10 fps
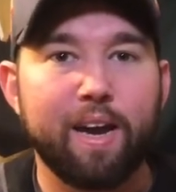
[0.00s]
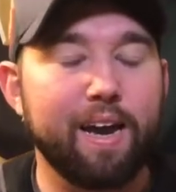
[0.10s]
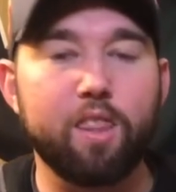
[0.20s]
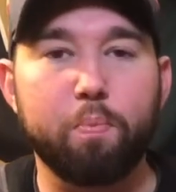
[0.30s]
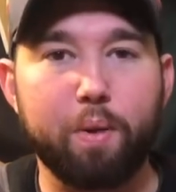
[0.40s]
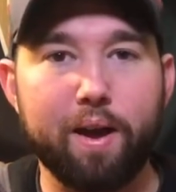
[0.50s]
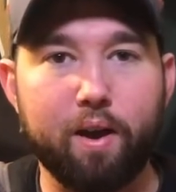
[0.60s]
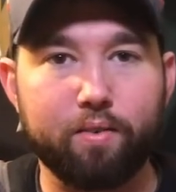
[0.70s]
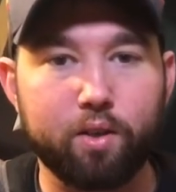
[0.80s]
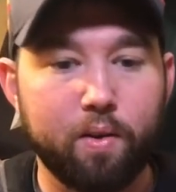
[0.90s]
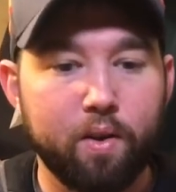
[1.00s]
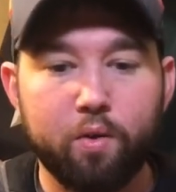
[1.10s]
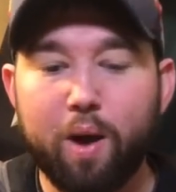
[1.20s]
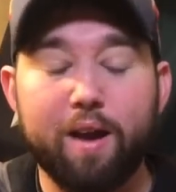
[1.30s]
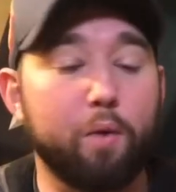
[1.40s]
in the playoffs,
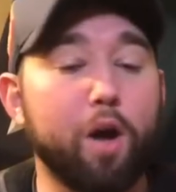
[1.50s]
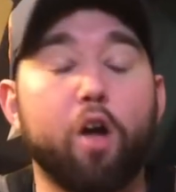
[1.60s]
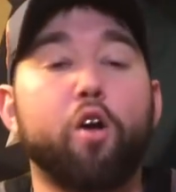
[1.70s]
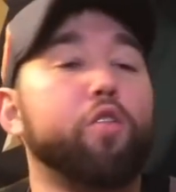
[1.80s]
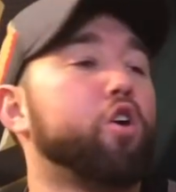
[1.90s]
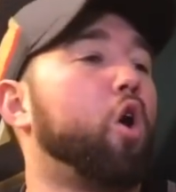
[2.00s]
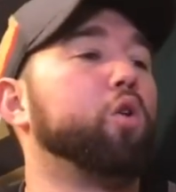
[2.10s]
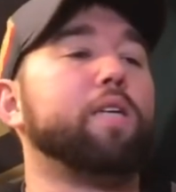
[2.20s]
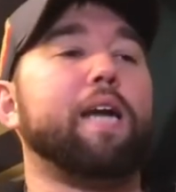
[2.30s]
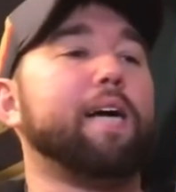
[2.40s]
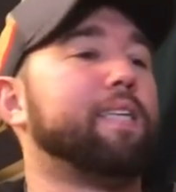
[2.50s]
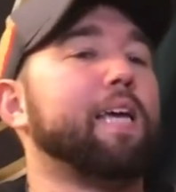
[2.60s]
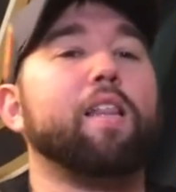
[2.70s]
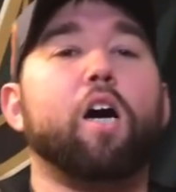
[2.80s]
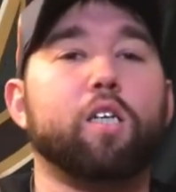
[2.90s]
right? We all know the Golden Knights,
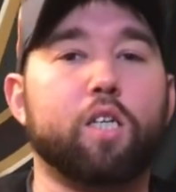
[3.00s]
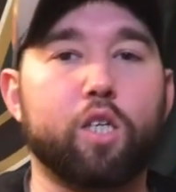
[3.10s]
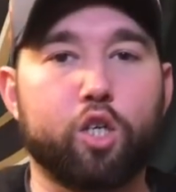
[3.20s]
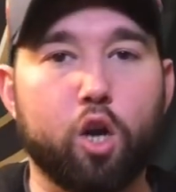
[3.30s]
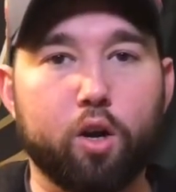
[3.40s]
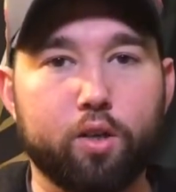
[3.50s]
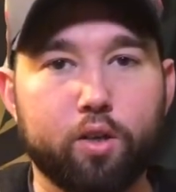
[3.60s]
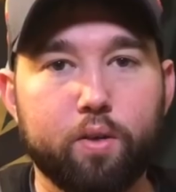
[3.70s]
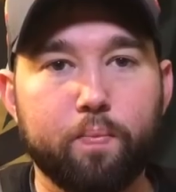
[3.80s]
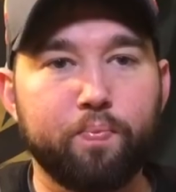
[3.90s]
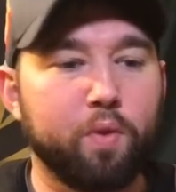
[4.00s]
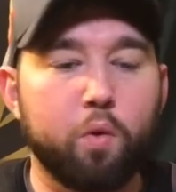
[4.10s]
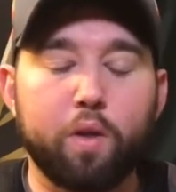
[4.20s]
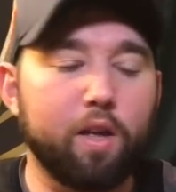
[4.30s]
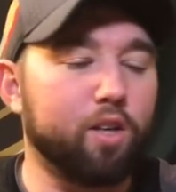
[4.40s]
they lost to the Sharks.
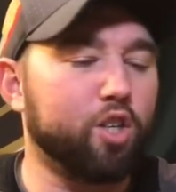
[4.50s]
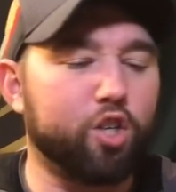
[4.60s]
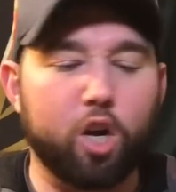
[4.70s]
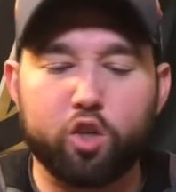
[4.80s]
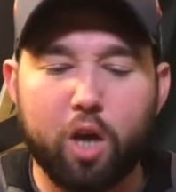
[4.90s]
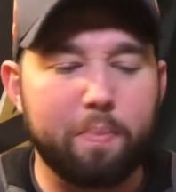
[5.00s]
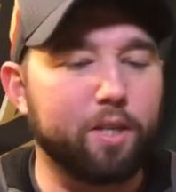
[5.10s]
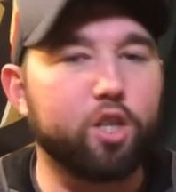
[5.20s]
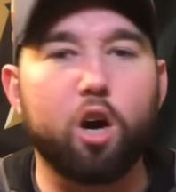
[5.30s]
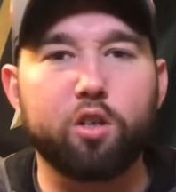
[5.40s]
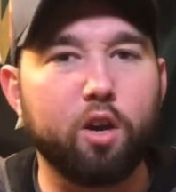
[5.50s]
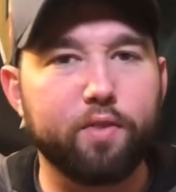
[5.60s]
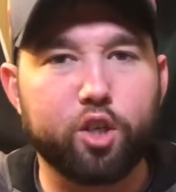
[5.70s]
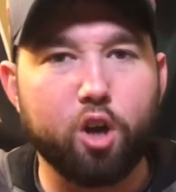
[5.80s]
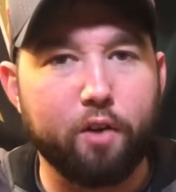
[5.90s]
They lost to the Sharks, so I've been salty
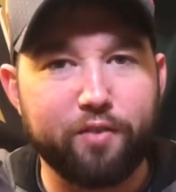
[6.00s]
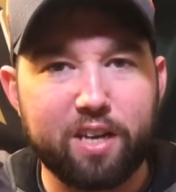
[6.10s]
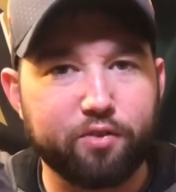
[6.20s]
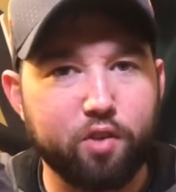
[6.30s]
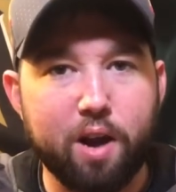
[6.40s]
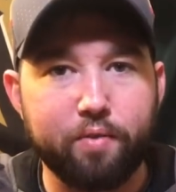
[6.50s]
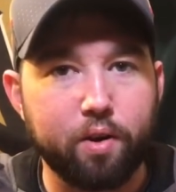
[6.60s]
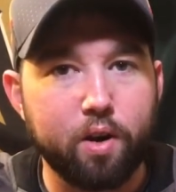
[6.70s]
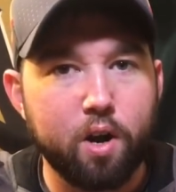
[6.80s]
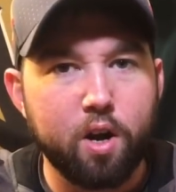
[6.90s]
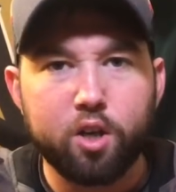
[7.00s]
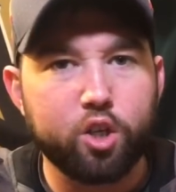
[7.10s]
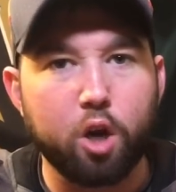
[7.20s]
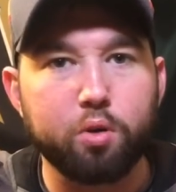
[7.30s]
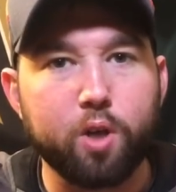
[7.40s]
over the Shark fans forever.
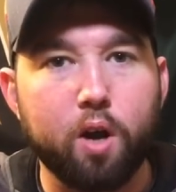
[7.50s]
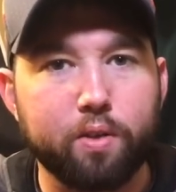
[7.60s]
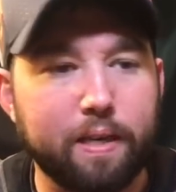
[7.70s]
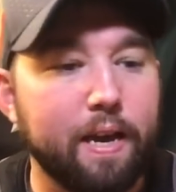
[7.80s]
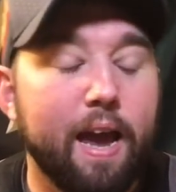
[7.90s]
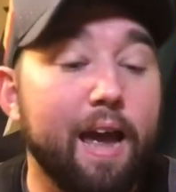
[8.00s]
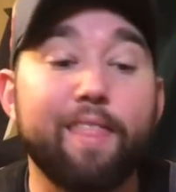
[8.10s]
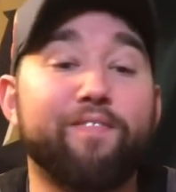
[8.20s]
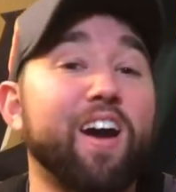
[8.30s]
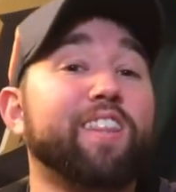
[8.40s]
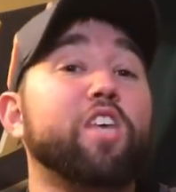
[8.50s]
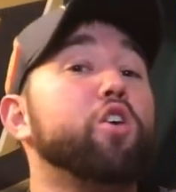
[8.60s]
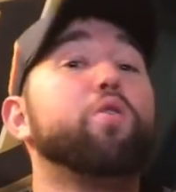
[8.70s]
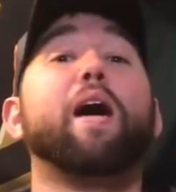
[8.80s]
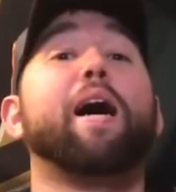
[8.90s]
So salty. And the fact that you